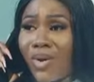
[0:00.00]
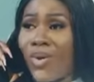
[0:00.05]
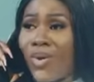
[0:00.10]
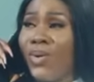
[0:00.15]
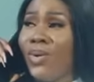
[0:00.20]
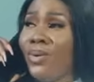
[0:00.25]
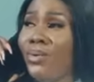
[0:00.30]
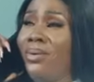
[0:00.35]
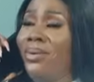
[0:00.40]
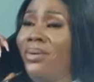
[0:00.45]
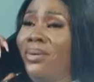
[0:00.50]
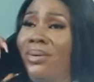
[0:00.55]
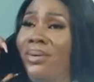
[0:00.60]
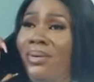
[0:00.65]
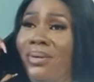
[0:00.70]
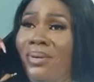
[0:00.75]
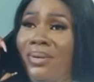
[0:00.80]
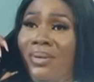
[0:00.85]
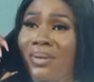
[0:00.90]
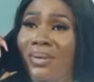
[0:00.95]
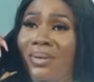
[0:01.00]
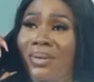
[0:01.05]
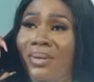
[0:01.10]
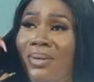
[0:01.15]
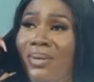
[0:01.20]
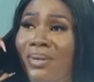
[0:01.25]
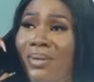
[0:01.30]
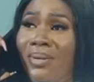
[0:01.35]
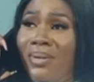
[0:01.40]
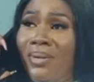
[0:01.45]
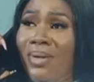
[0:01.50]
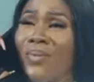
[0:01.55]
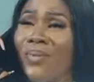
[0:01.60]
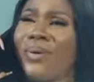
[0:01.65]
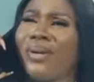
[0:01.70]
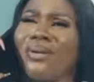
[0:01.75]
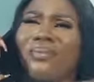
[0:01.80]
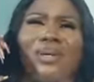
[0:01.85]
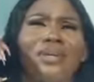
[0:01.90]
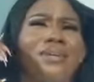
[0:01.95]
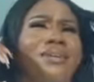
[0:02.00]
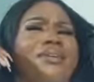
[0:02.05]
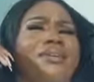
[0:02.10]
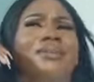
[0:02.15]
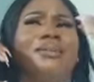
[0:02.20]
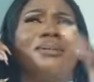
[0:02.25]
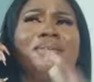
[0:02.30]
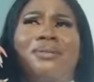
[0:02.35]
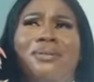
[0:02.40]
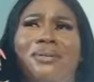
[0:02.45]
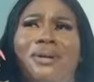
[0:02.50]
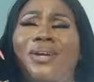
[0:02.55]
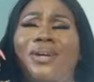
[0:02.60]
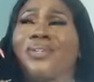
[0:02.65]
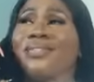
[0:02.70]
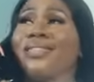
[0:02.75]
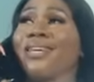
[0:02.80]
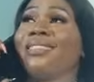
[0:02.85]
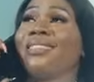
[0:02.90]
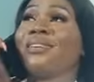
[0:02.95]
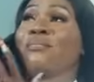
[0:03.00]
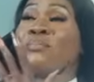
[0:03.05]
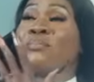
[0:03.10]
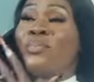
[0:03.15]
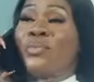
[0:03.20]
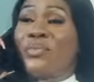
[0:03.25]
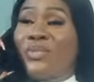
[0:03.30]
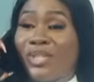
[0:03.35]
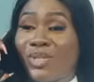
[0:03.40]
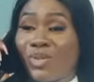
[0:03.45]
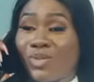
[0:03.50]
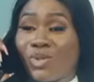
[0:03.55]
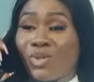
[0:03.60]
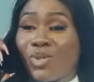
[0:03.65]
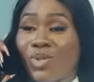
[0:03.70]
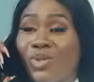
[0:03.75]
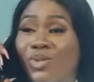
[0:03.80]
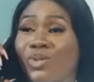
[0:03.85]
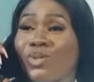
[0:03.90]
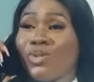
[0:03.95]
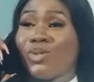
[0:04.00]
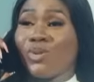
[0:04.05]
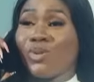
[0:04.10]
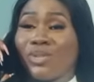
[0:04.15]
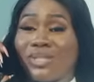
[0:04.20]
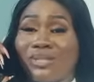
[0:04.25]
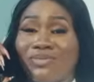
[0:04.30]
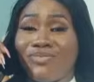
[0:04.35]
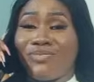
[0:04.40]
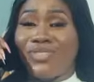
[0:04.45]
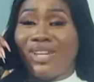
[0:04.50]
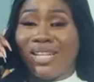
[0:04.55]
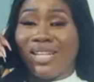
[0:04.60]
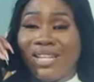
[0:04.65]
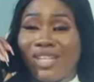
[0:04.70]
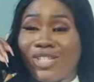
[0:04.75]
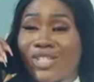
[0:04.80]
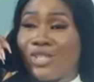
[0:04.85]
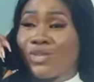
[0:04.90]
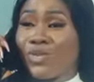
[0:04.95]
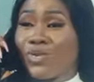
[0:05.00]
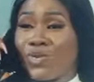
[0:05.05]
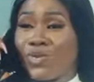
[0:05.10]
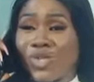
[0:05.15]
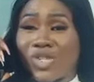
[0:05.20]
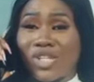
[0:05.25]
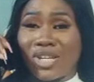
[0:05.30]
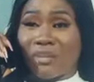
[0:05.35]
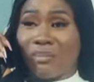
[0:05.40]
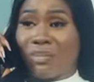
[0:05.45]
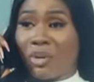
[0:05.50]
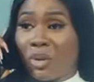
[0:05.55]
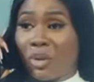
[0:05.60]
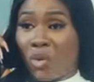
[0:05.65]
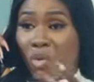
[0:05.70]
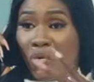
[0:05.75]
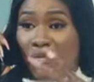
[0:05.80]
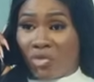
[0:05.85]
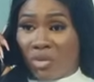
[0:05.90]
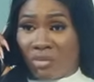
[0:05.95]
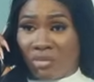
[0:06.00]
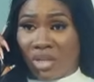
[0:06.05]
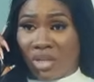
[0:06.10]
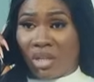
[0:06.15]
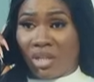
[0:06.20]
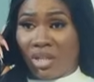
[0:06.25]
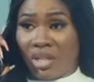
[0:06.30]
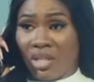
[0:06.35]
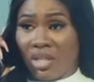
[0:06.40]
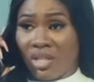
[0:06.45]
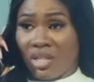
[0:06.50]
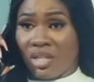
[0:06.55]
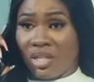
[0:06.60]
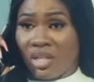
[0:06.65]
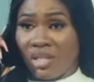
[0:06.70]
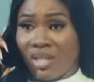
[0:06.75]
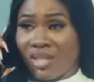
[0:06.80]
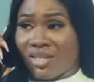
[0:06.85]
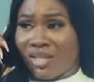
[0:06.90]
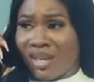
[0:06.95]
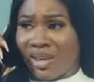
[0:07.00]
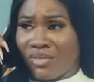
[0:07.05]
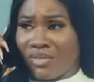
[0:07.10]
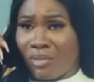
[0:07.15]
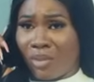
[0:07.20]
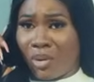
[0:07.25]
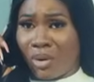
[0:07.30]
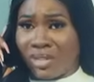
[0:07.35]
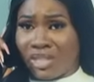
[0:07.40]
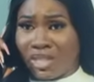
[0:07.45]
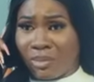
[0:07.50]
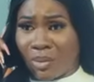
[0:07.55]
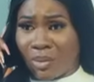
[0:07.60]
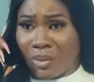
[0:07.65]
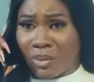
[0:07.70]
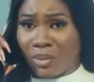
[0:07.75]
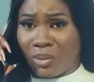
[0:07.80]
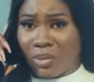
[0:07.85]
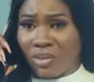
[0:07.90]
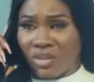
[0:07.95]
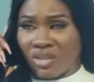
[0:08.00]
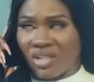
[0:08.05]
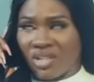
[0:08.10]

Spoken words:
Wait, wait. Are you saying the prince will choose those village local champion over me? Is that even possible?